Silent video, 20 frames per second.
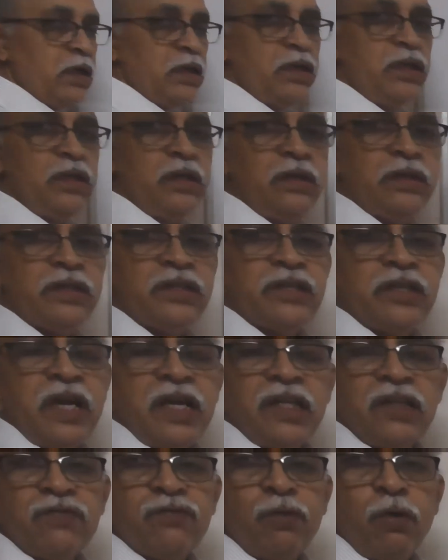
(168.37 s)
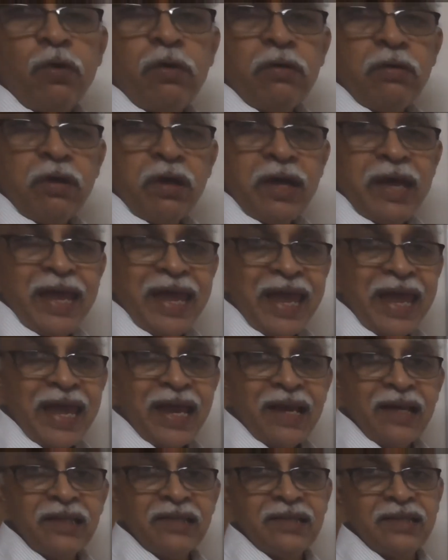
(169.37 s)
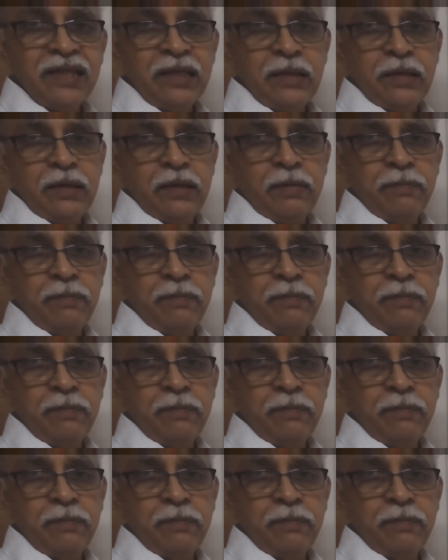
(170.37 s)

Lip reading: here stands for egg cell.